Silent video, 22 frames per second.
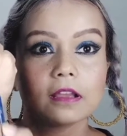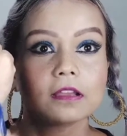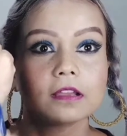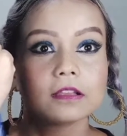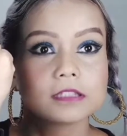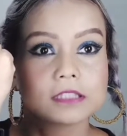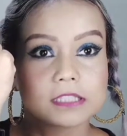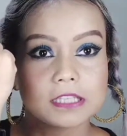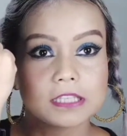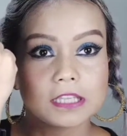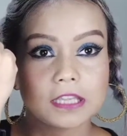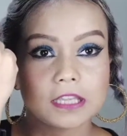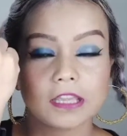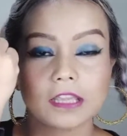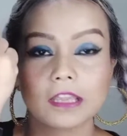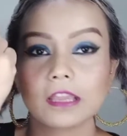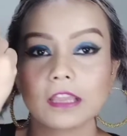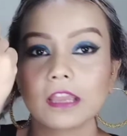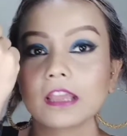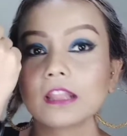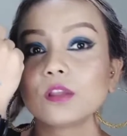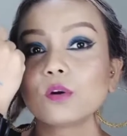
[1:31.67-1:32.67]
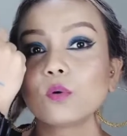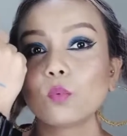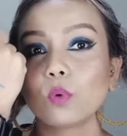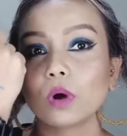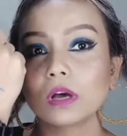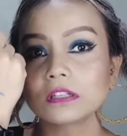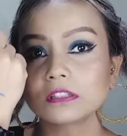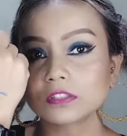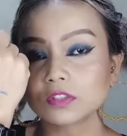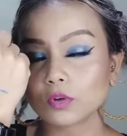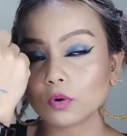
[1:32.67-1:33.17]
see, in a
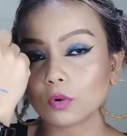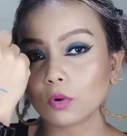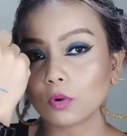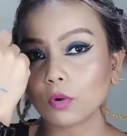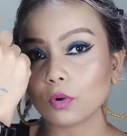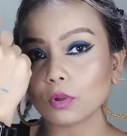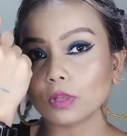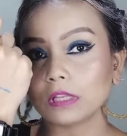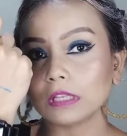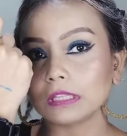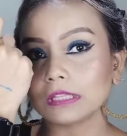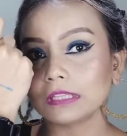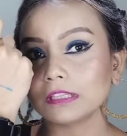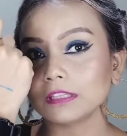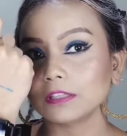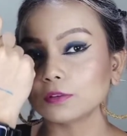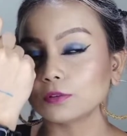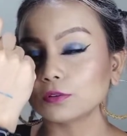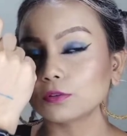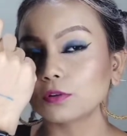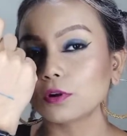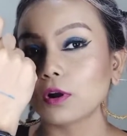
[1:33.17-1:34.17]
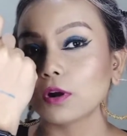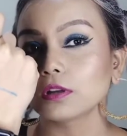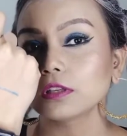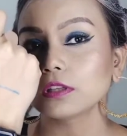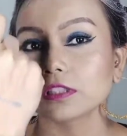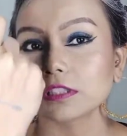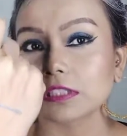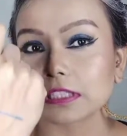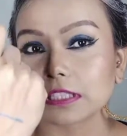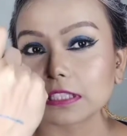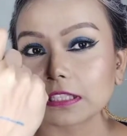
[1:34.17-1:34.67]
one stroke only you got
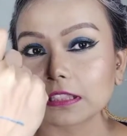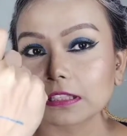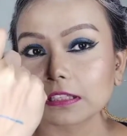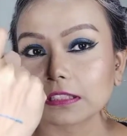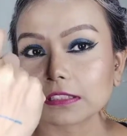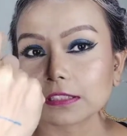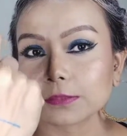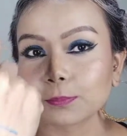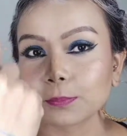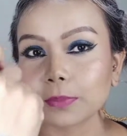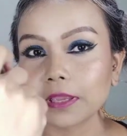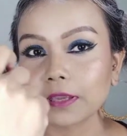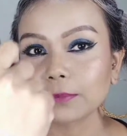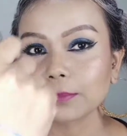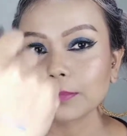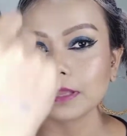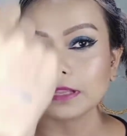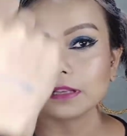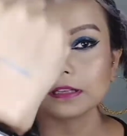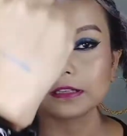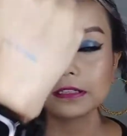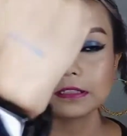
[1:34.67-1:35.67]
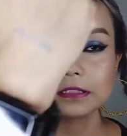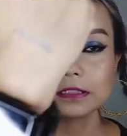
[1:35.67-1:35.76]
to see this pigment.